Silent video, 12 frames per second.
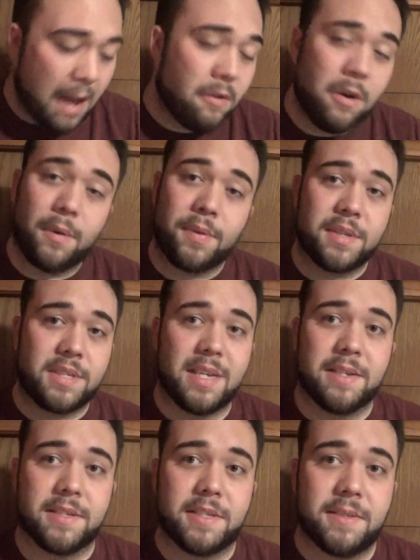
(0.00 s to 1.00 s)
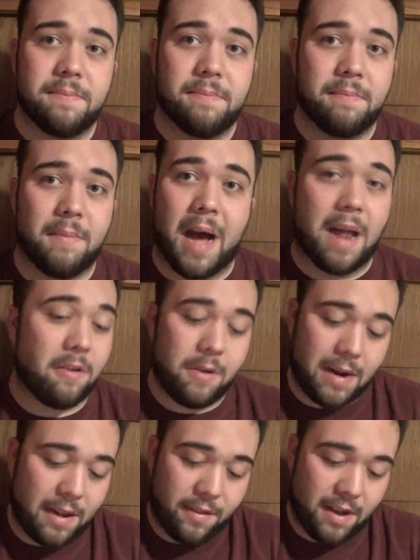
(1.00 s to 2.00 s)
don't know what this is. I don't know
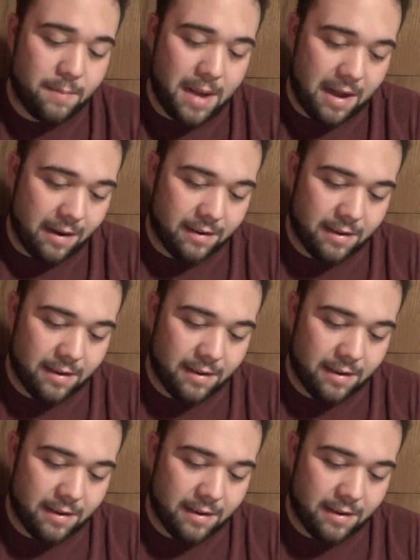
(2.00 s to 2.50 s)
anything about it.